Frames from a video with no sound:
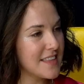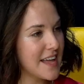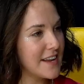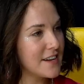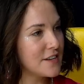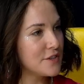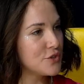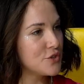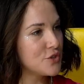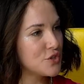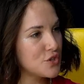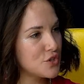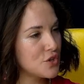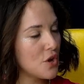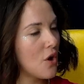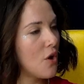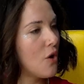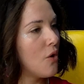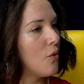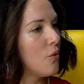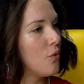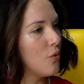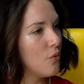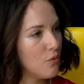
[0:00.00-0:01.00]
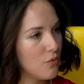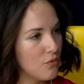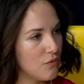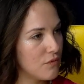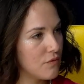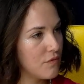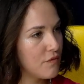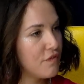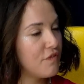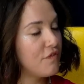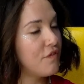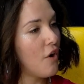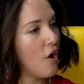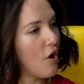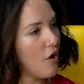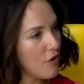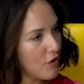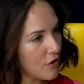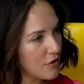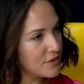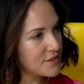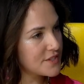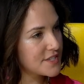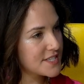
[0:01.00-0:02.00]
that is so
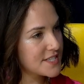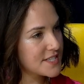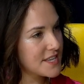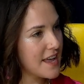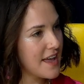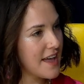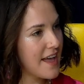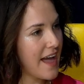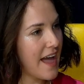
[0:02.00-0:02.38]
false.